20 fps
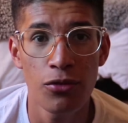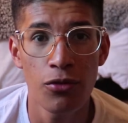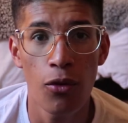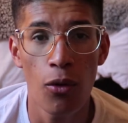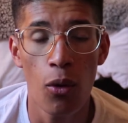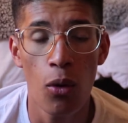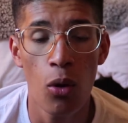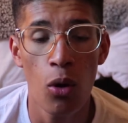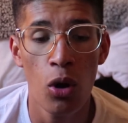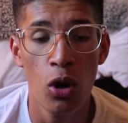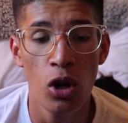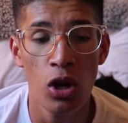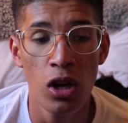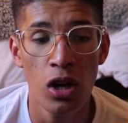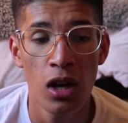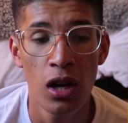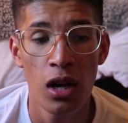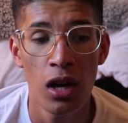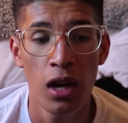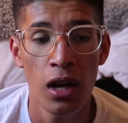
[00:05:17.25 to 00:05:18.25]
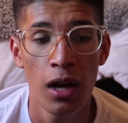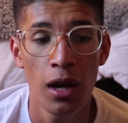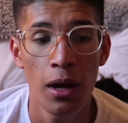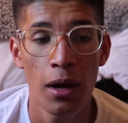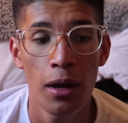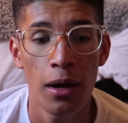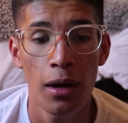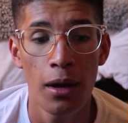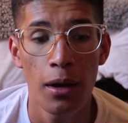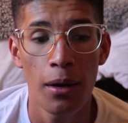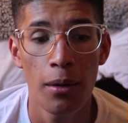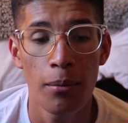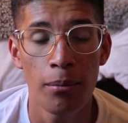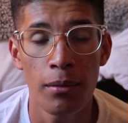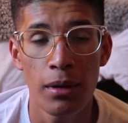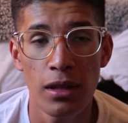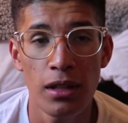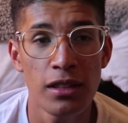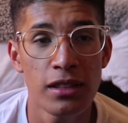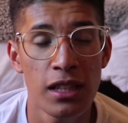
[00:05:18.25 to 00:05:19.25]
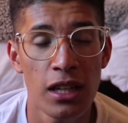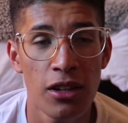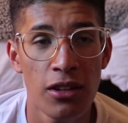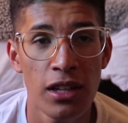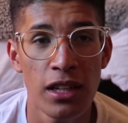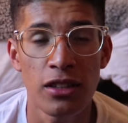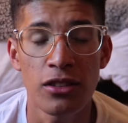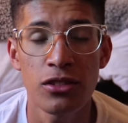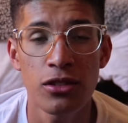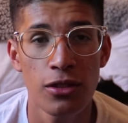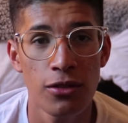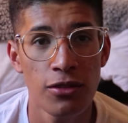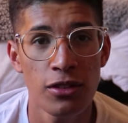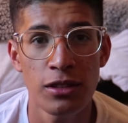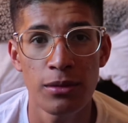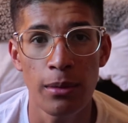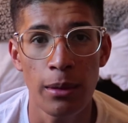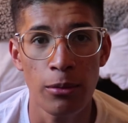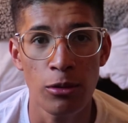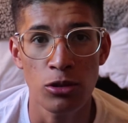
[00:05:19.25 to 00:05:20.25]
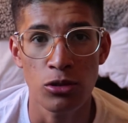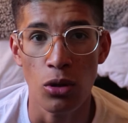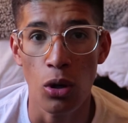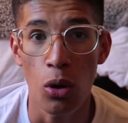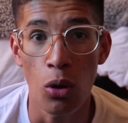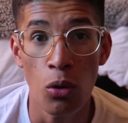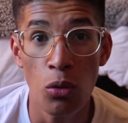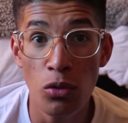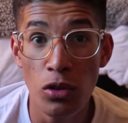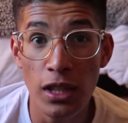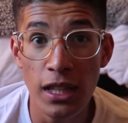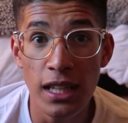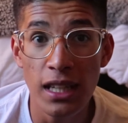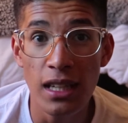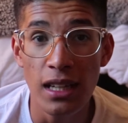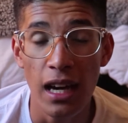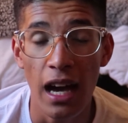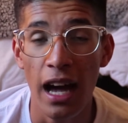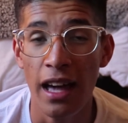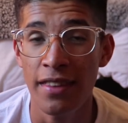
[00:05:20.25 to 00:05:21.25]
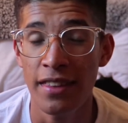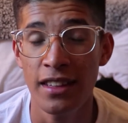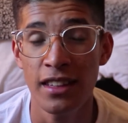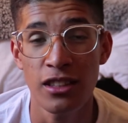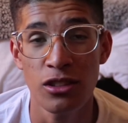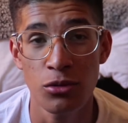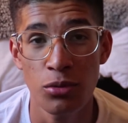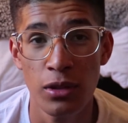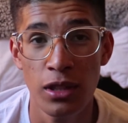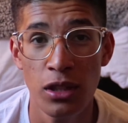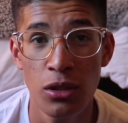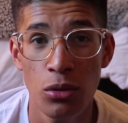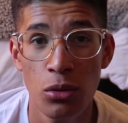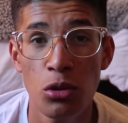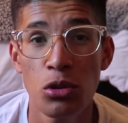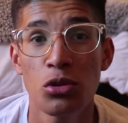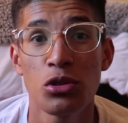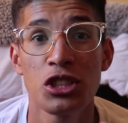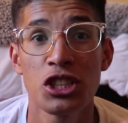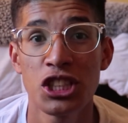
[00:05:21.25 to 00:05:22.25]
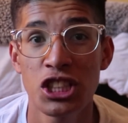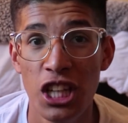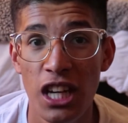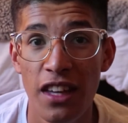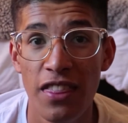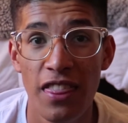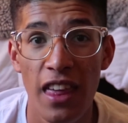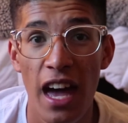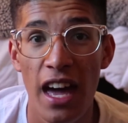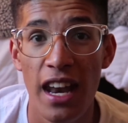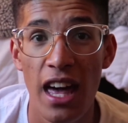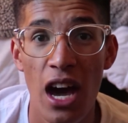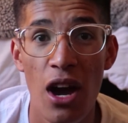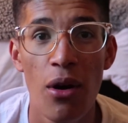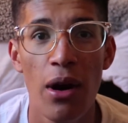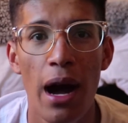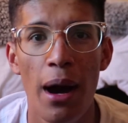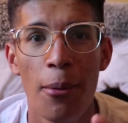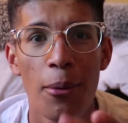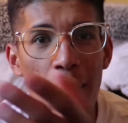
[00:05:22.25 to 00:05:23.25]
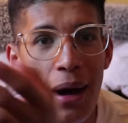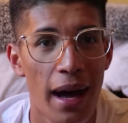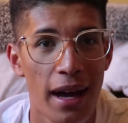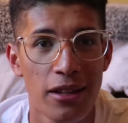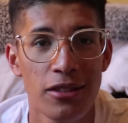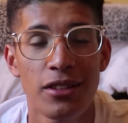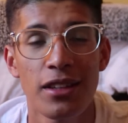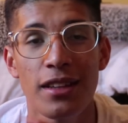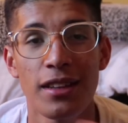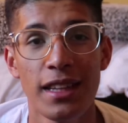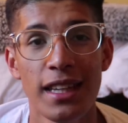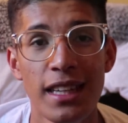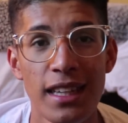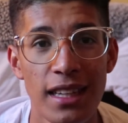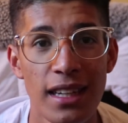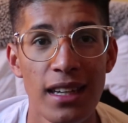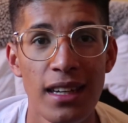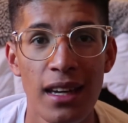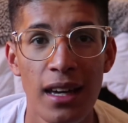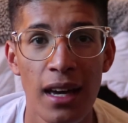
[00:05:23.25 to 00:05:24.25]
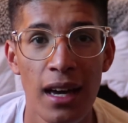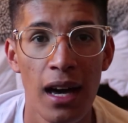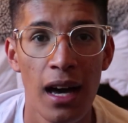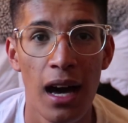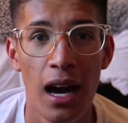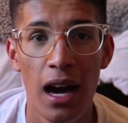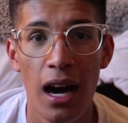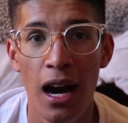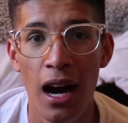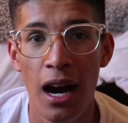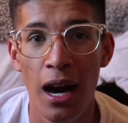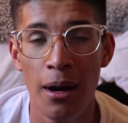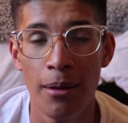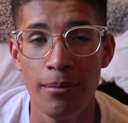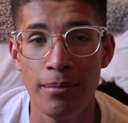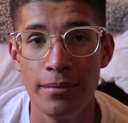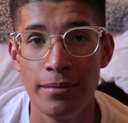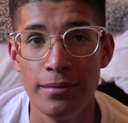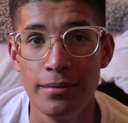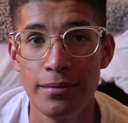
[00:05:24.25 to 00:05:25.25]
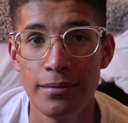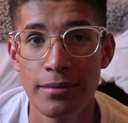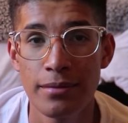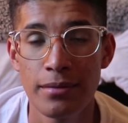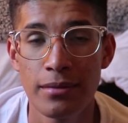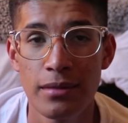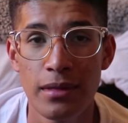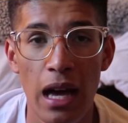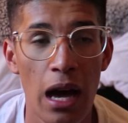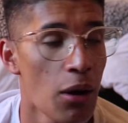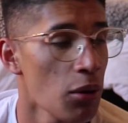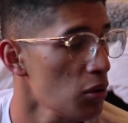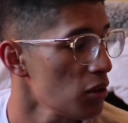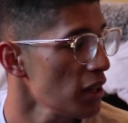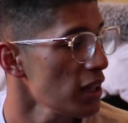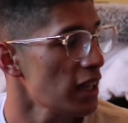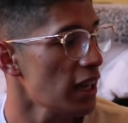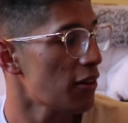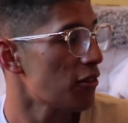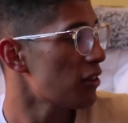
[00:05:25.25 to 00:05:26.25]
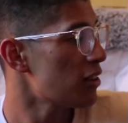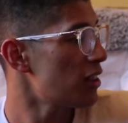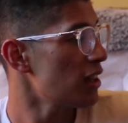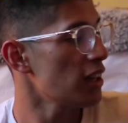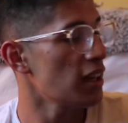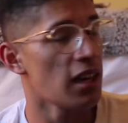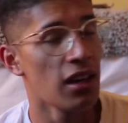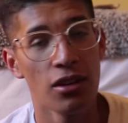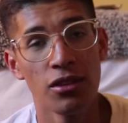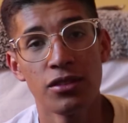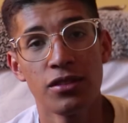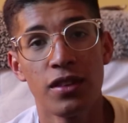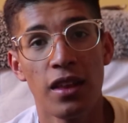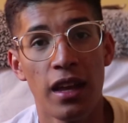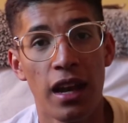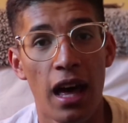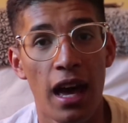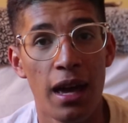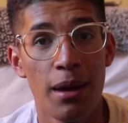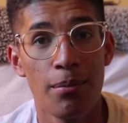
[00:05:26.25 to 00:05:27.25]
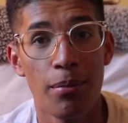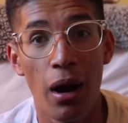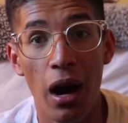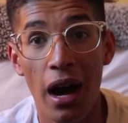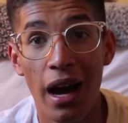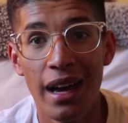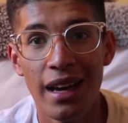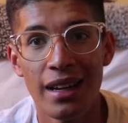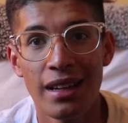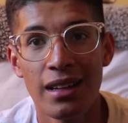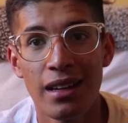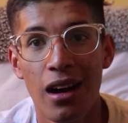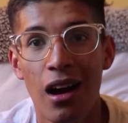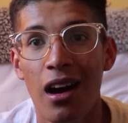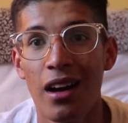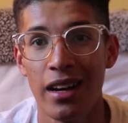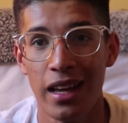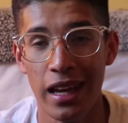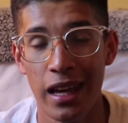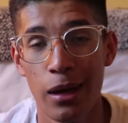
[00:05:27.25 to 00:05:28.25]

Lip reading: for military and service members only. I think that's really cool. Check that out. I will actually link it. I will link everything else that I bought on